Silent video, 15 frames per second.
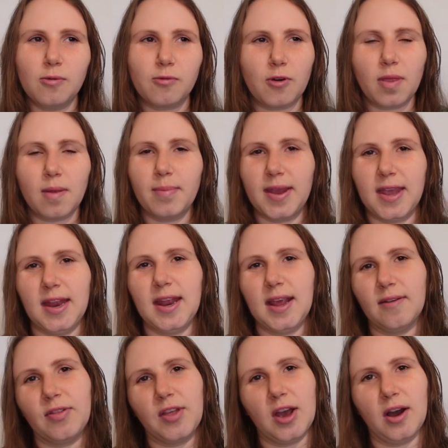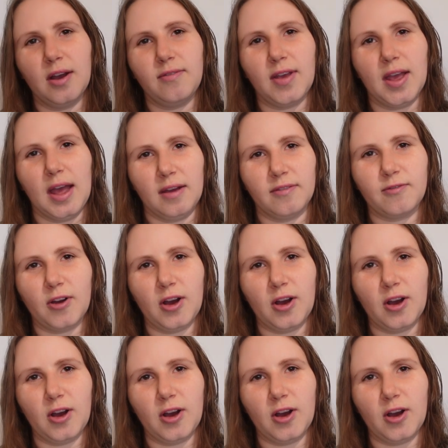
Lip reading: from the beginning of the IVF,